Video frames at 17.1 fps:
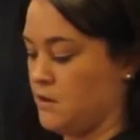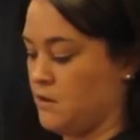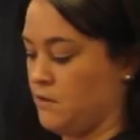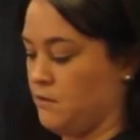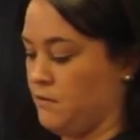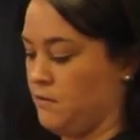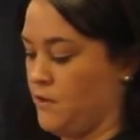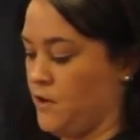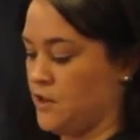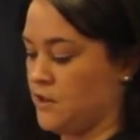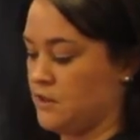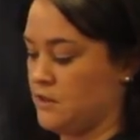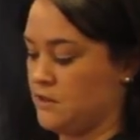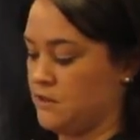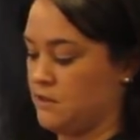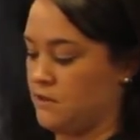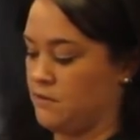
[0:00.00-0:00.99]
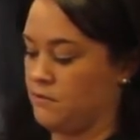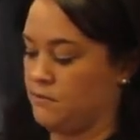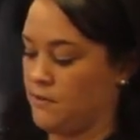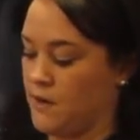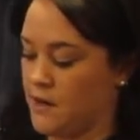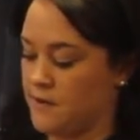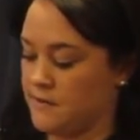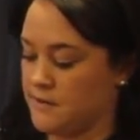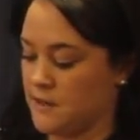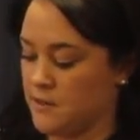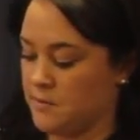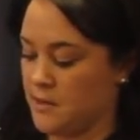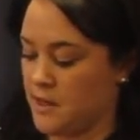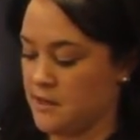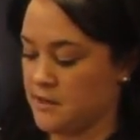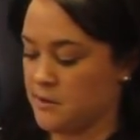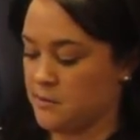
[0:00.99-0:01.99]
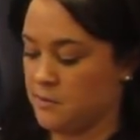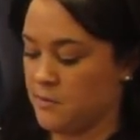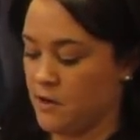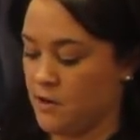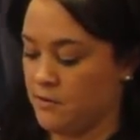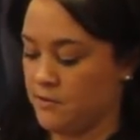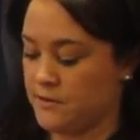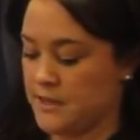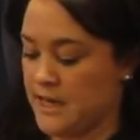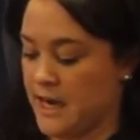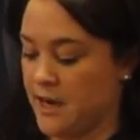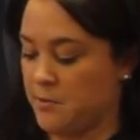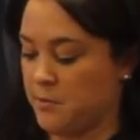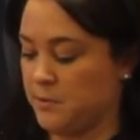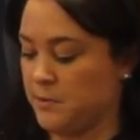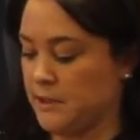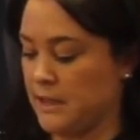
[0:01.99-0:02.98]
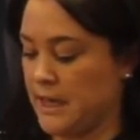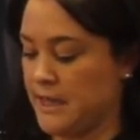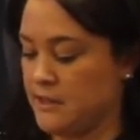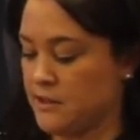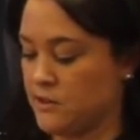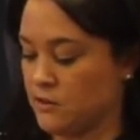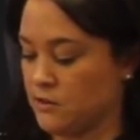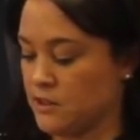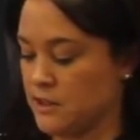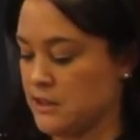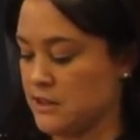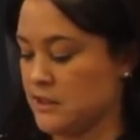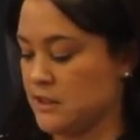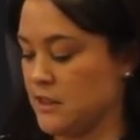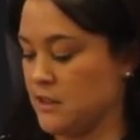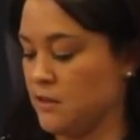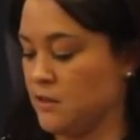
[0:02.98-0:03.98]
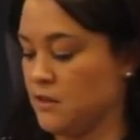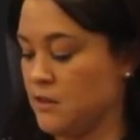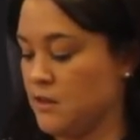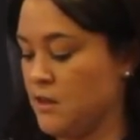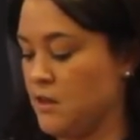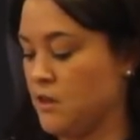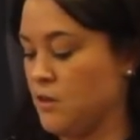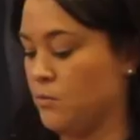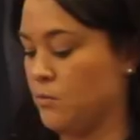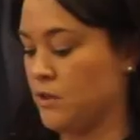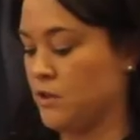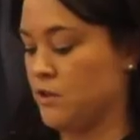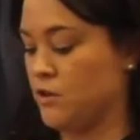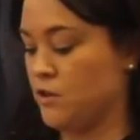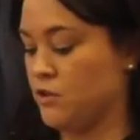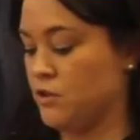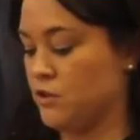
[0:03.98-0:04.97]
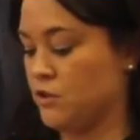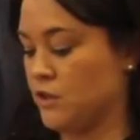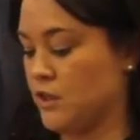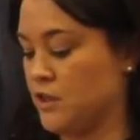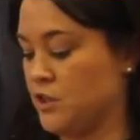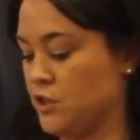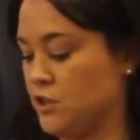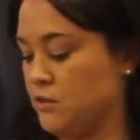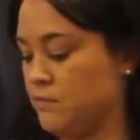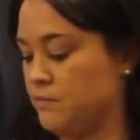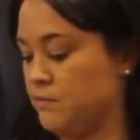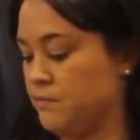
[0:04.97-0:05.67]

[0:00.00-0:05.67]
The first 5 centimetres of tape placed onto the skin with no stretch.